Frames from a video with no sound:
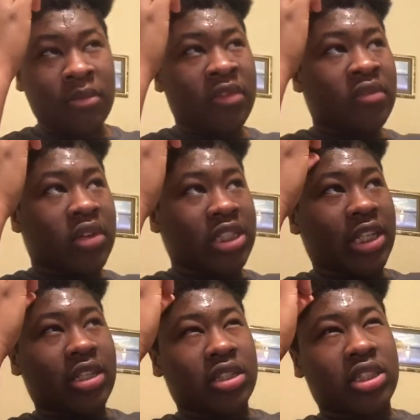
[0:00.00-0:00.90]
It's like
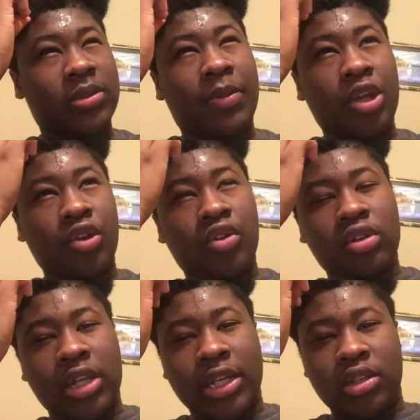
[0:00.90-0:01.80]
a superior,
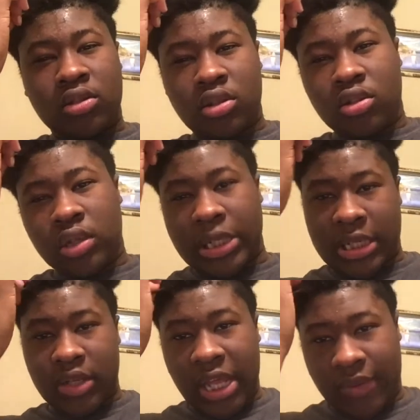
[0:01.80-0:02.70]
like you know, like how they
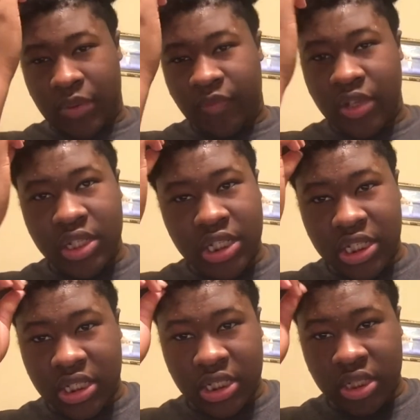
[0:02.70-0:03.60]
have the villages and
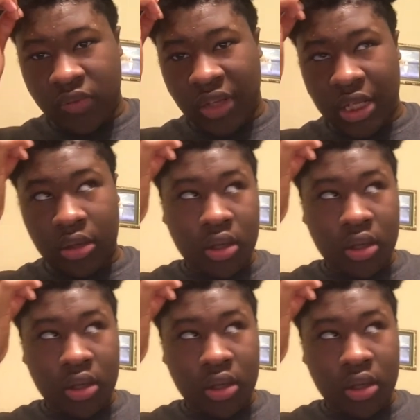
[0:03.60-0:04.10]
stuff like a long,